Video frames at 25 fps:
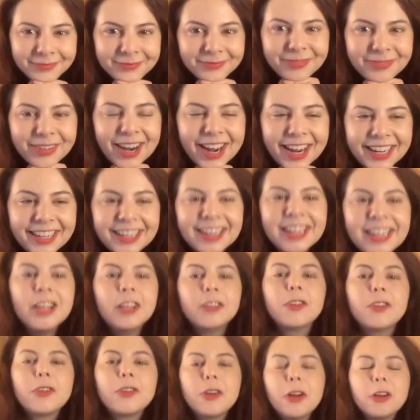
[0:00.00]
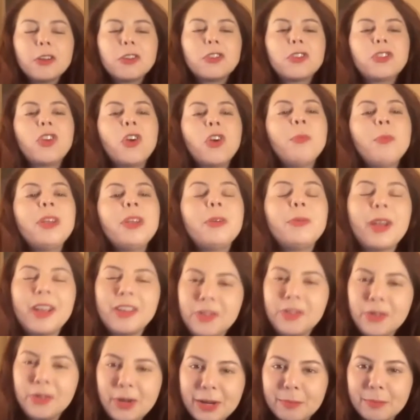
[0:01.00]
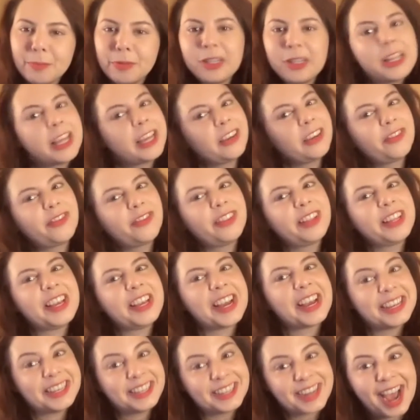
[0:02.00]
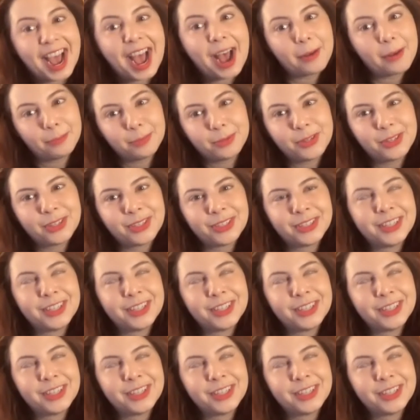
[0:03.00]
Right? So there are so many ways you can playfully adapt